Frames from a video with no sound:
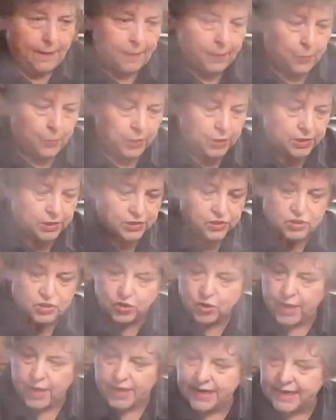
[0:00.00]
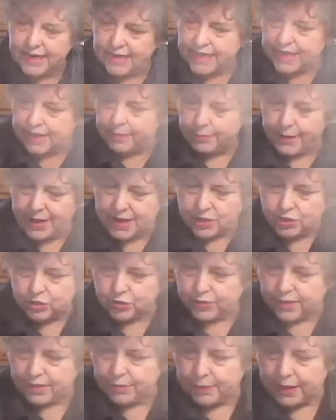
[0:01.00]
We're going to strain it and
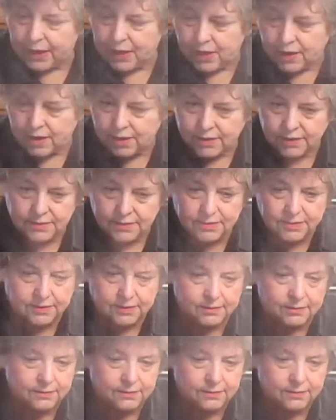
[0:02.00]
measure it because